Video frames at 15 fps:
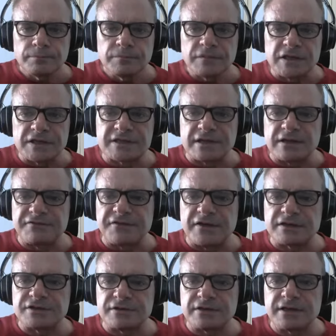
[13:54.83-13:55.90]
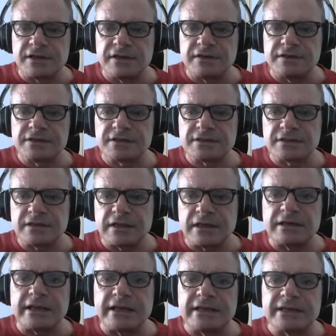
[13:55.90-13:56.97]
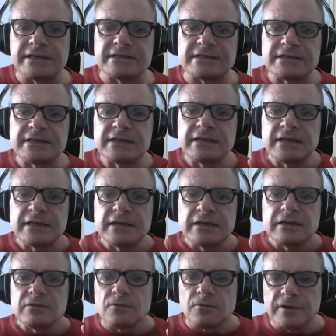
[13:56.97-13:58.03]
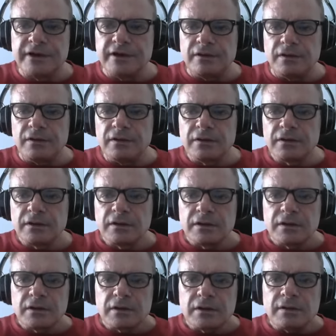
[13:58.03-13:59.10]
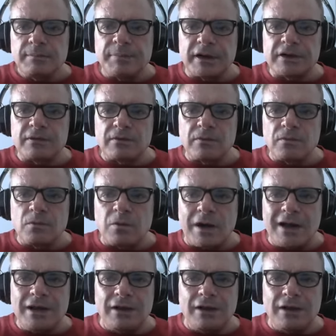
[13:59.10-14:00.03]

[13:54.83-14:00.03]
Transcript: This can affect your kids. It is real, but why